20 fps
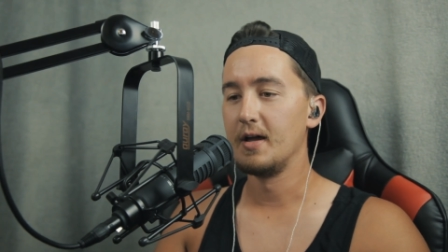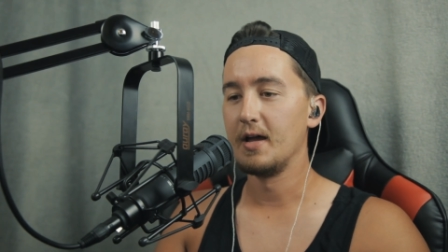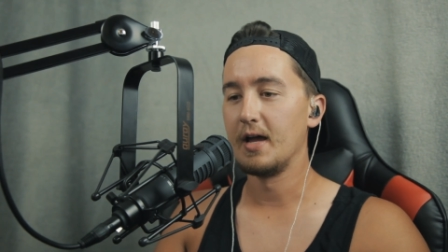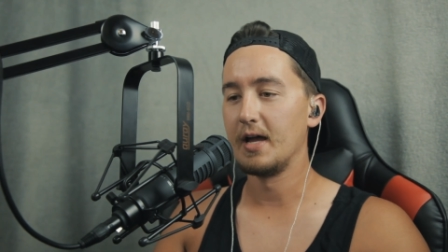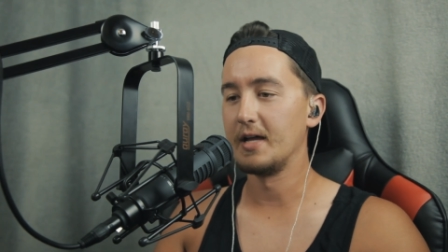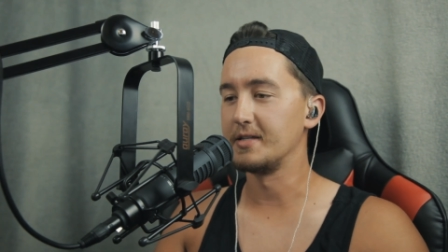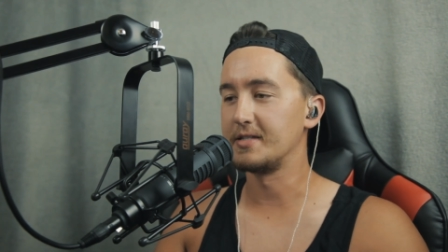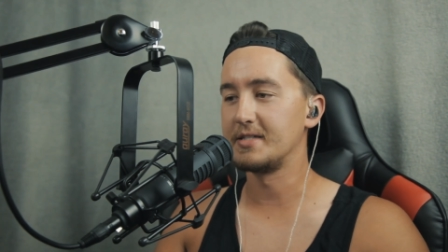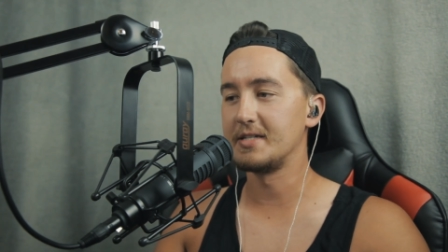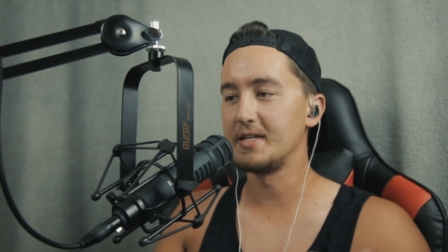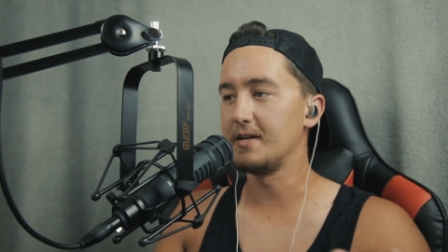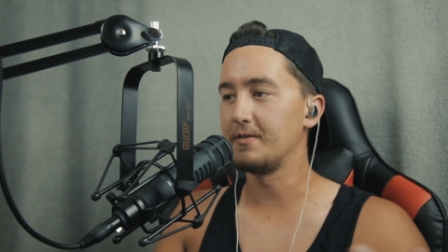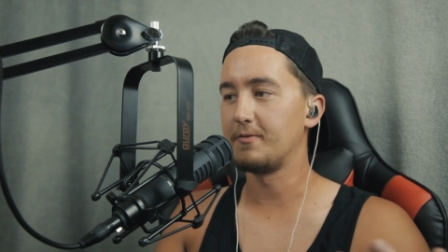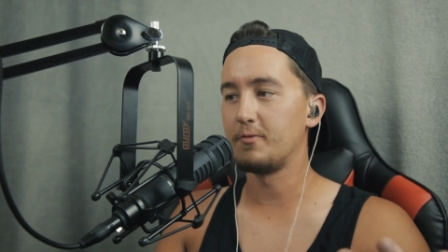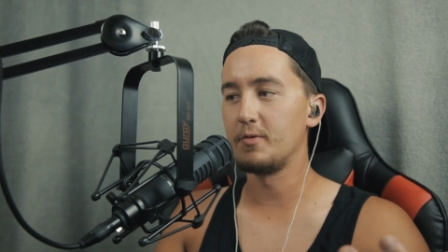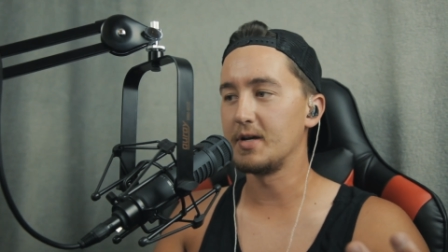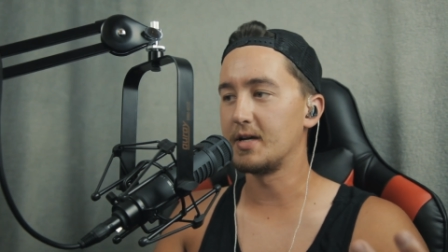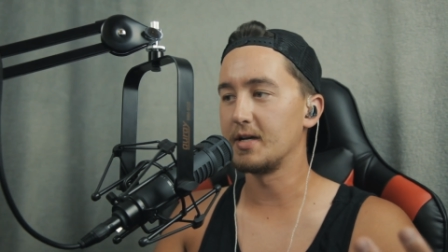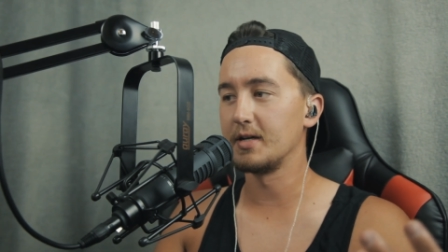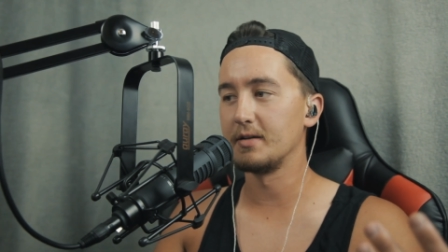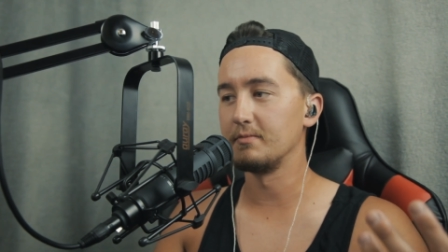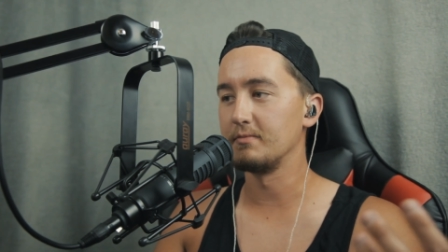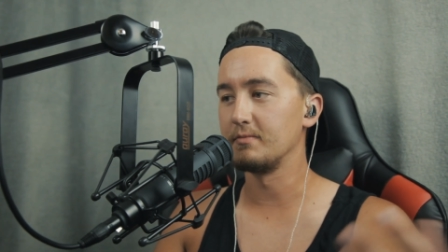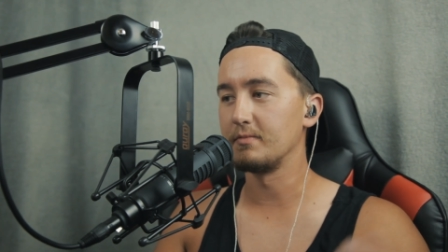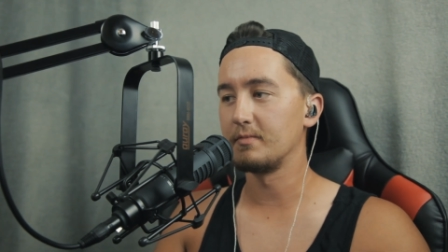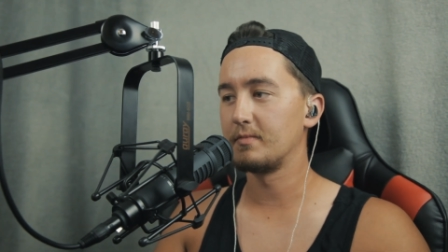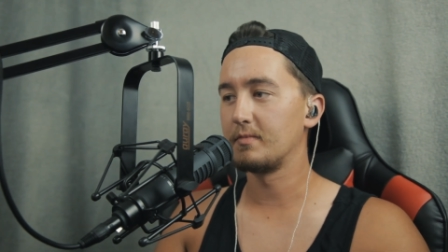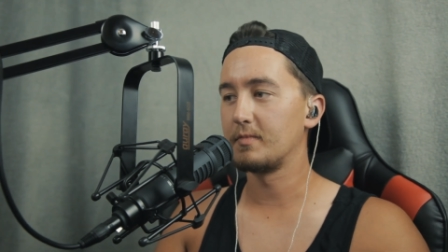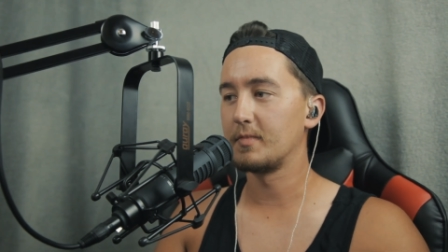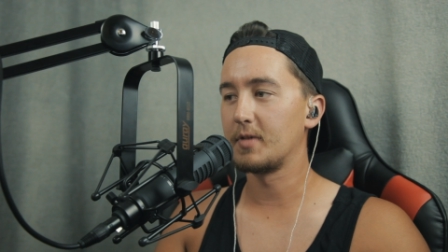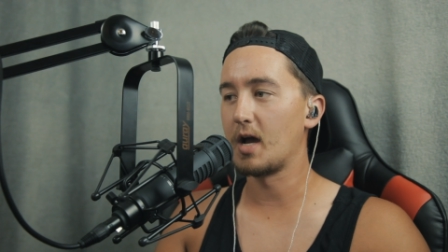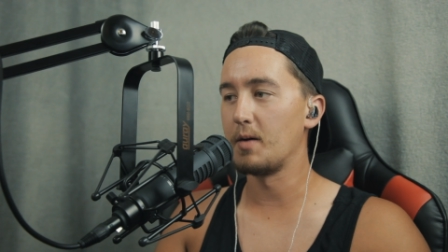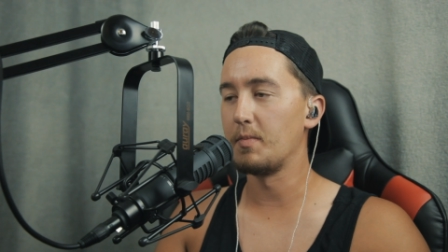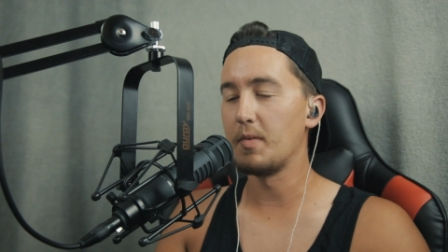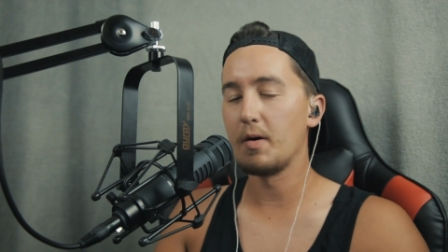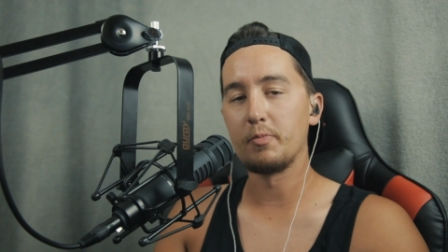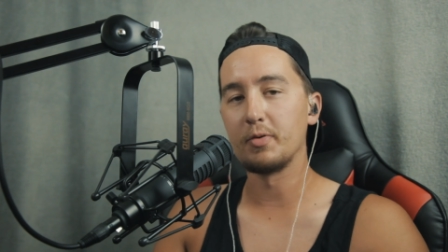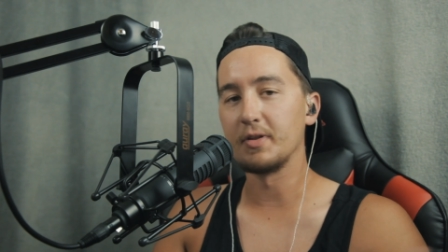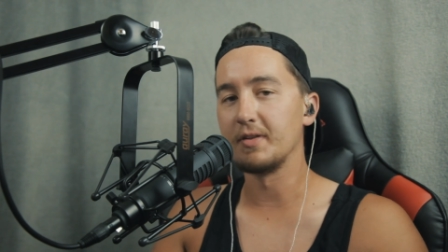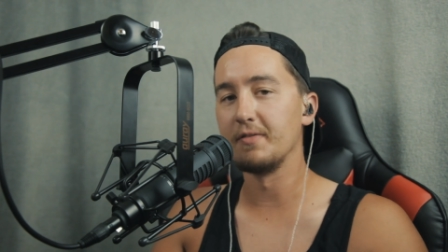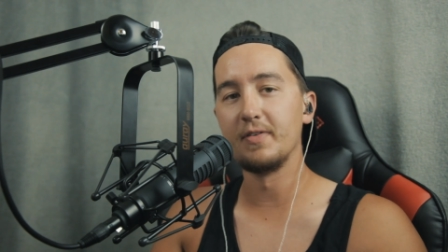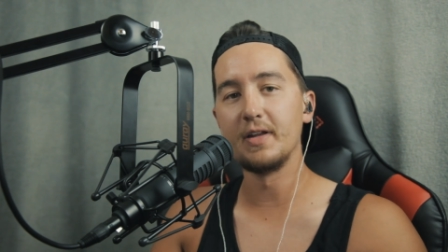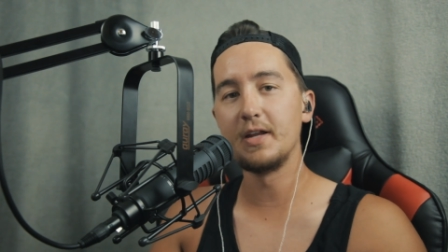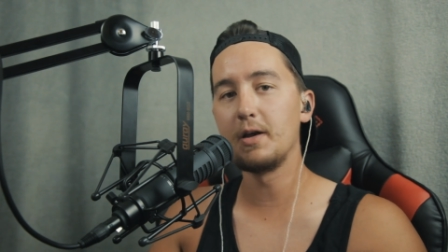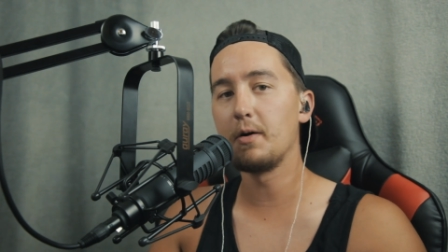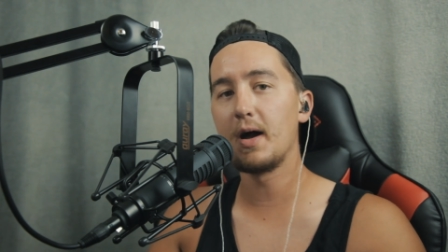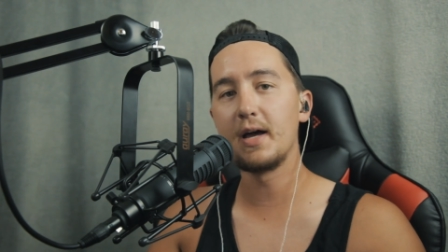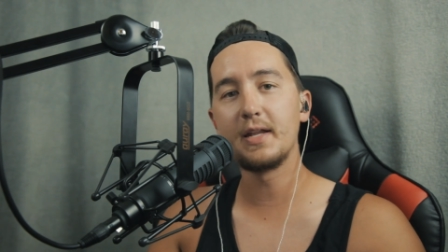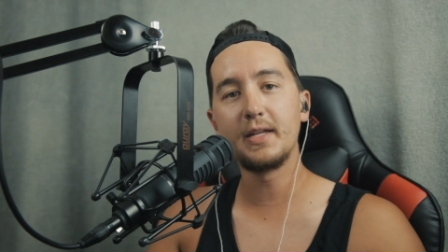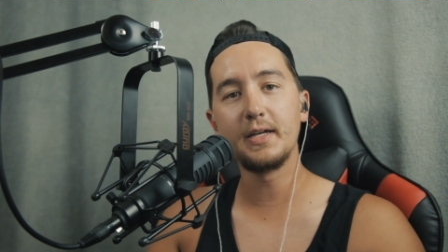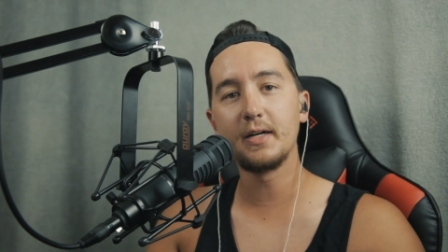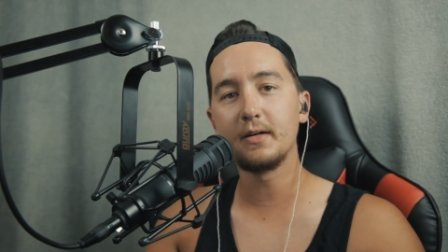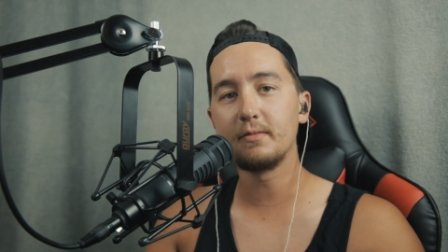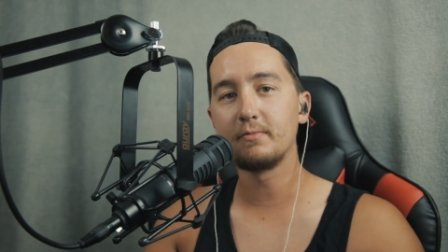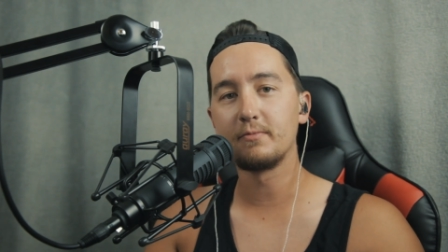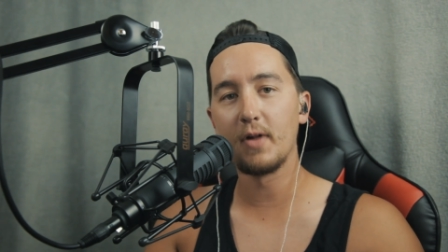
and see if we can come up with a video idea,